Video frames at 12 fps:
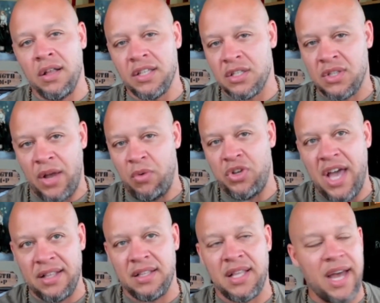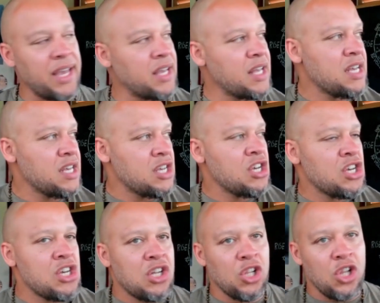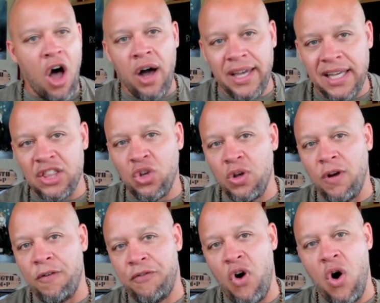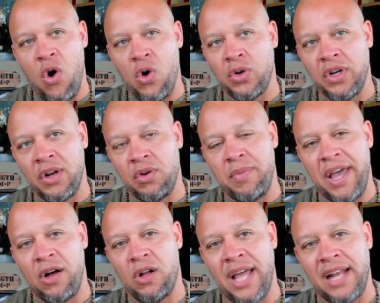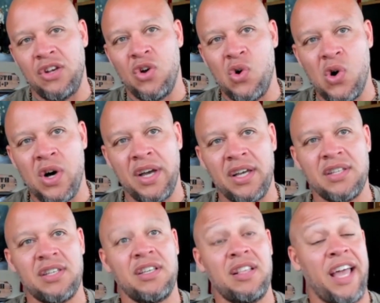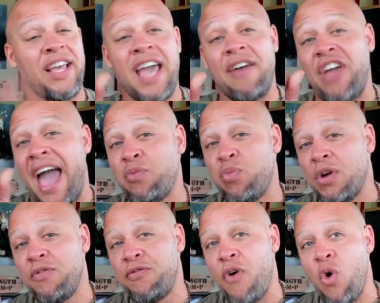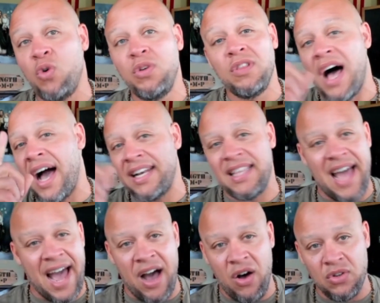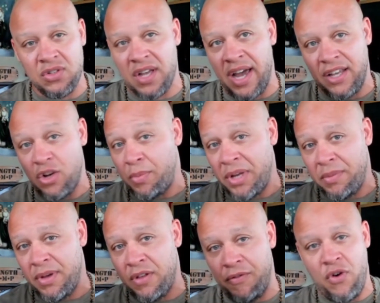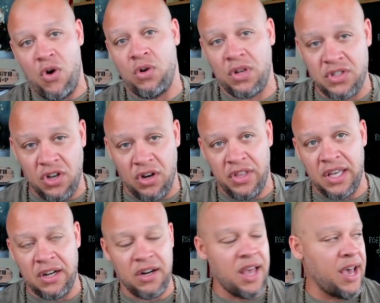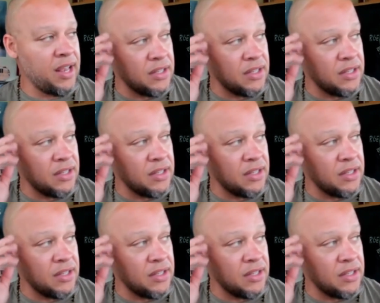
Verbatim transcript: This is like when you had to like log in through your phone and it would make all that noise. And like if you had one phone line in the house, like nobody could be on the phone because you're on the internet.